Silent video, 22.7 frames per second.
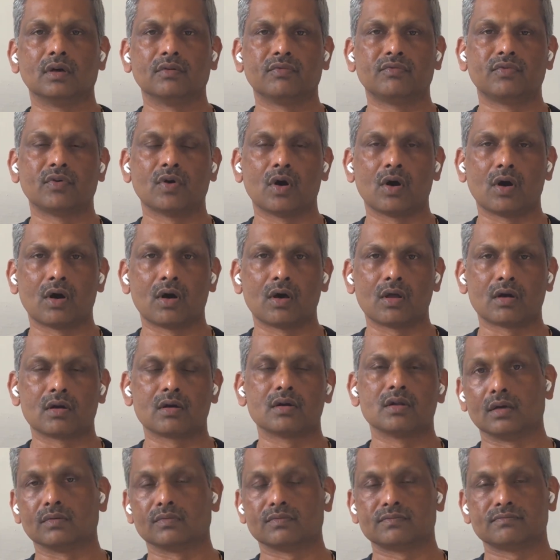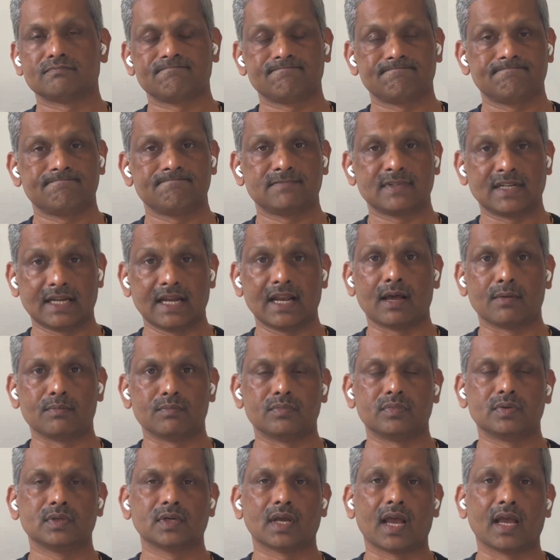for a club.
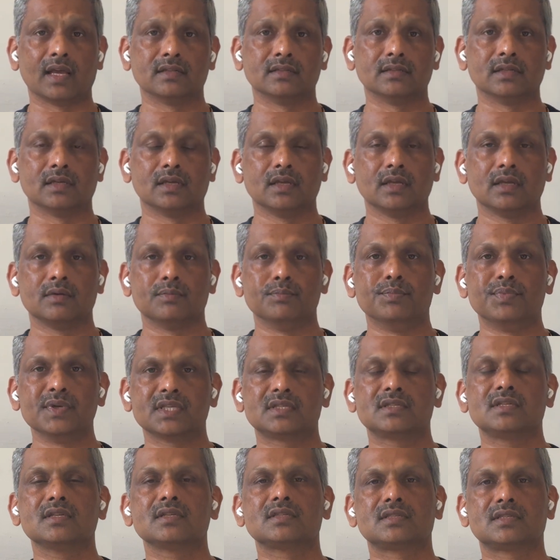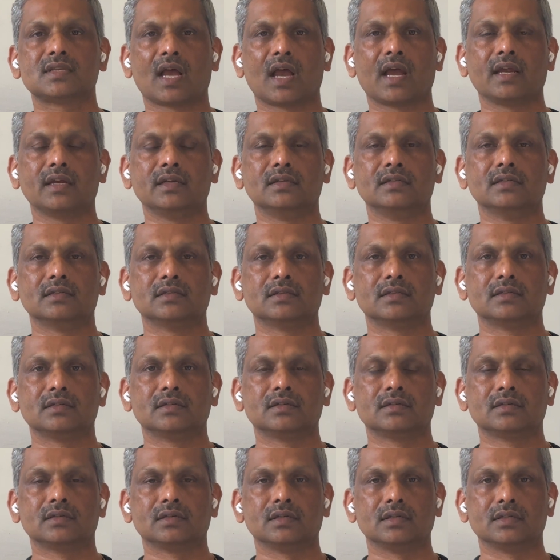And business side
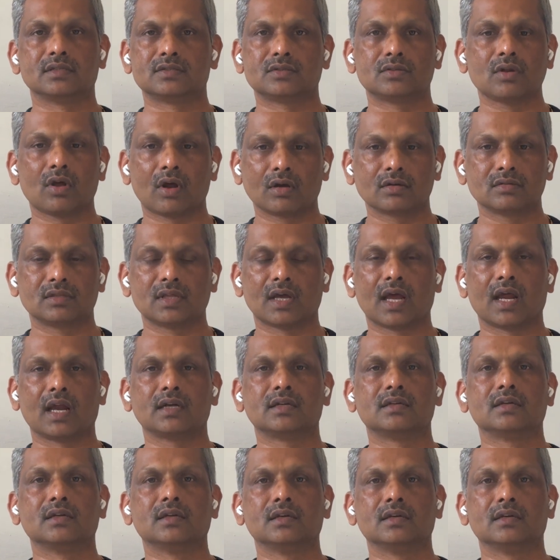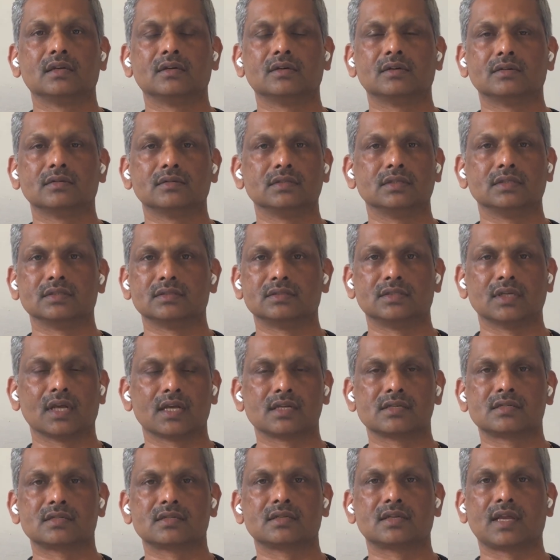is not that, oh, it's
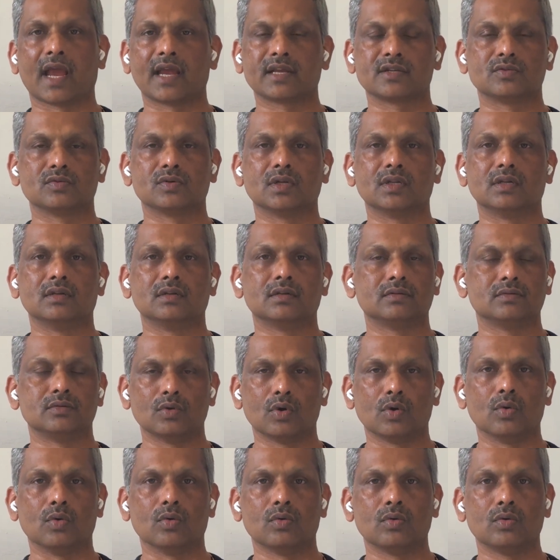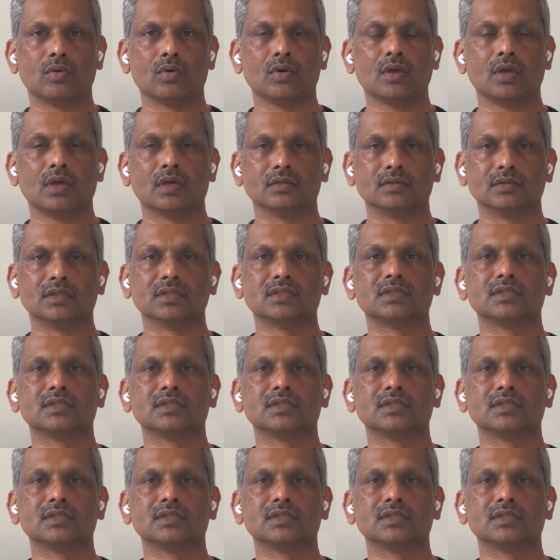just casual. No, this